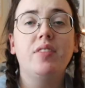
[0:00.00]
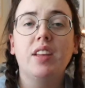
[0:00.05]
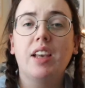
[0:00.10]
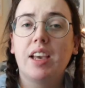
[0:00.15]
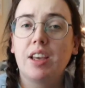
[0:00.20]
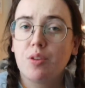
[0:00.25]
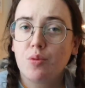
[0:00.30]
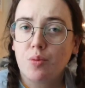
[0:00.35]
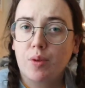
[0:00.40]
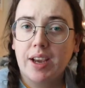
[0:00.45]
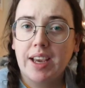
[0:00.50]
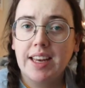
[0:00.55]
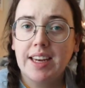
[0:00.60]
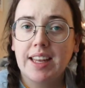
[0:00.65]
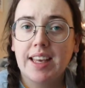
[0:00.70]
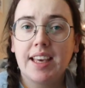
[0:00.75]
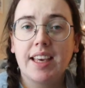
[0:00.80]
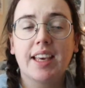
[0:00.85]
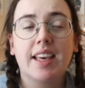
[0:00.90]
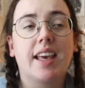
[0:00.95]
and
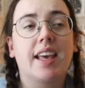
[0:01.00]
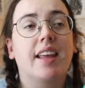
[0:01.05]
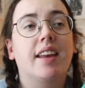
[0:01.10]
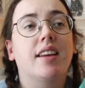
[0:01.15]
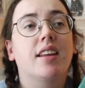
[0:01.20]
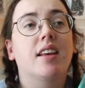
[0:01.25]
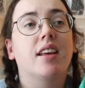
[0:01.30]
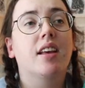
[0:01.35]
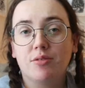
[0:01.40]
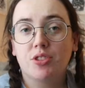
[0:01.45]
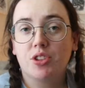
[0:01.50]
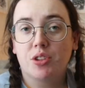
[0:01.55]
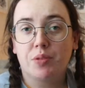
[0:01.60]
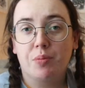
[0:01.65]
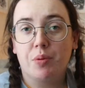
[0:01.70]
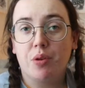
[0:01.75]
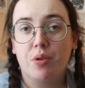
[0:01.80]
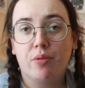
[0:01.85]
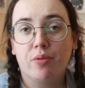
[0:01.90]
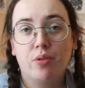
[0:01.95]
rainy and just
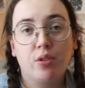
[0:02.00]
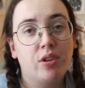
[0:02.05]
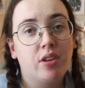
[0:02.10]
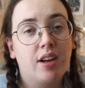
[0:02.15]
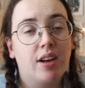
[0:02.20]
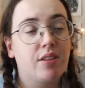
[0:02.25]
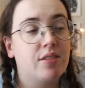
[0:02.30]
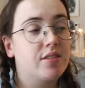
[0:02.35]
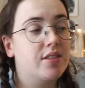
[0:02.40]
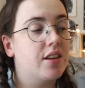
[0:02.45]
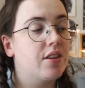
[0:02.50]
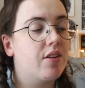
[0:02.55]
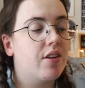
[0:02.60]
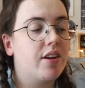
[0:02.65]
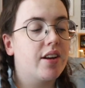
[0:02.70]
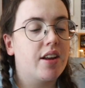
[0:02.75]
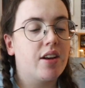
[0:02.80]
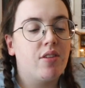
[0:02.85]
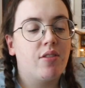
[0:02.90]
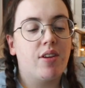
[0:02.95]
beautiful outside
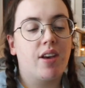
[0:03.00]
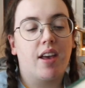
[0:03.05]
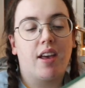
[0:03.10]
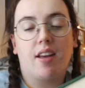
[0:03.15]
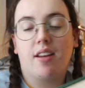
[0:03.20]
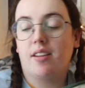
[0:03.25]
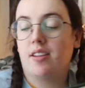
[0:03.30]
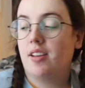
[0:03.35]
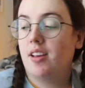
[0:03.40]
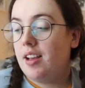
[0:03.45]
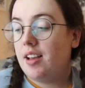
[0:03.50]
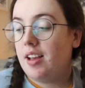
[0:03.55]
right now and